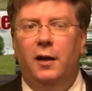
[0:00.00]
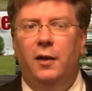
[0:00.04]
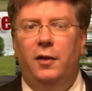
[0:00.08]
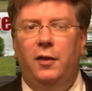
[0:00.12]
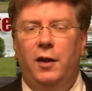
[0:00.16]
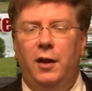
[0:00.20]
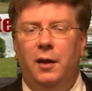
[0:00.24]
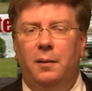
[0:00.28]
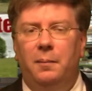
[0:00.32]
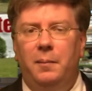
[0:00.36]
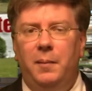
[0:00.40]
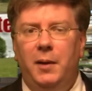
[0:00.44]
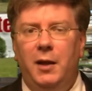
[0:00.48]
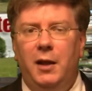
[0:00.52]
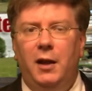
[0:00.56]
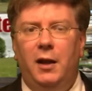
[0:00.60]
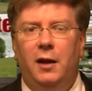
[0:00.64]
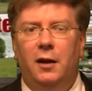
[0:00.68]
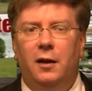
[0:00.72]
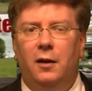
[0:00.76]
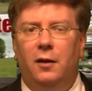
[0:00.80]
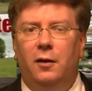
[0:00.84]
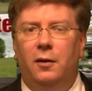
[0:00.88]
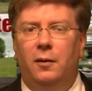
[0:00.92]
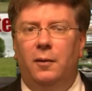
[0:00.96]
the
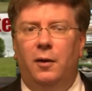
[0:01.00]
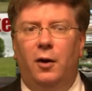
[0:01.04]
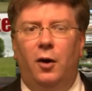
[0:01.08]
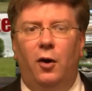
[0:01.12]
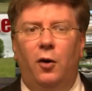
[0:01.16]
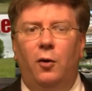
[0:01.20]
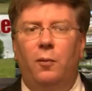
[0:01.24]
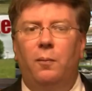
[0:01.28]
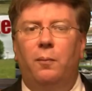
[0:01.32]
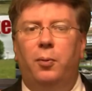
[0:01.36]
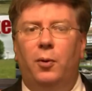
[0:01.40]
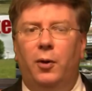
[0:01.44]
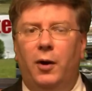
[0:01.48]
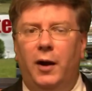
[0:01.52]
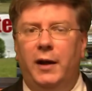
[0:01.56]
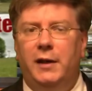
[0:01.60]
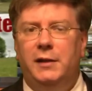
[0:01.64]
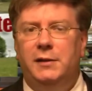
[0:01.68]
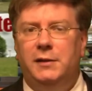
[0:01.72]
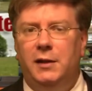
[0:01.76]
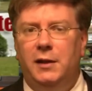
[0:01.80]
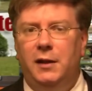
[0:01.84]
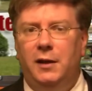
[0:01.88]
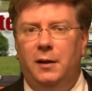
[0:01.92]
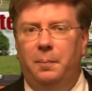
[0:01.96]
immediate home
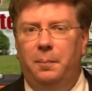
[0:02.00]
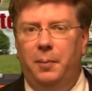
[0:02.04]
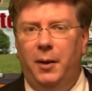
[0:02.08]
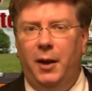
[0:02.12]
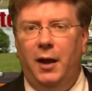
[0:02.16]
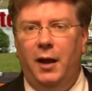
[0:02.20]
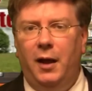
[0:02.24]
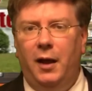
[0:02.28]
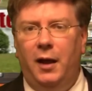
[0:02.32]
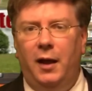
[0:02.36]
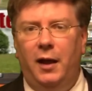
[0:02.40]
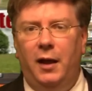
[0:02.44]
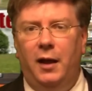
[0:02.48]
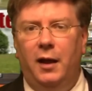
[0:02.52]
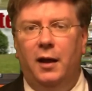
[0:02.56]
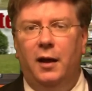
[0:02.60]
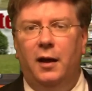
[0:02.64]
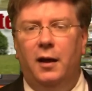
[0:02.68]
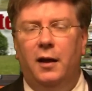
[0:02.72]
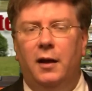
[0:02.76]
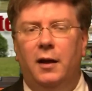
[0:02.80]
price that you pay